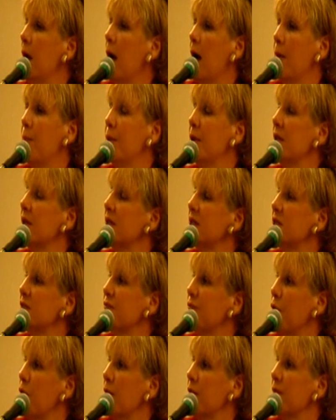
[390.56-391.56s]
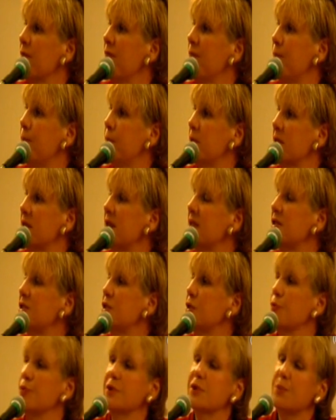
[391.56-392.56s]
abilities for the police
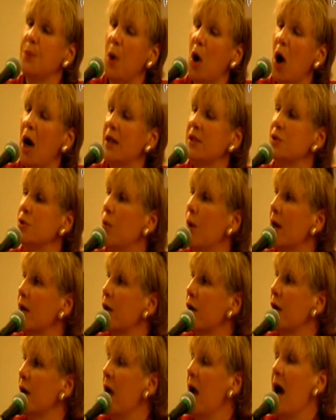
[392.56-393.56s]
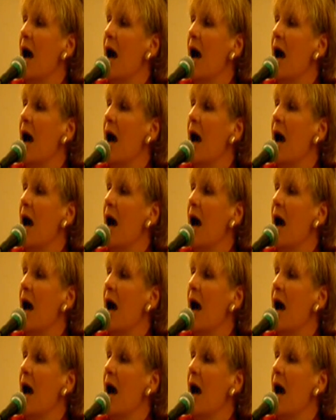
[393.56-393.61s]
to respond quicker.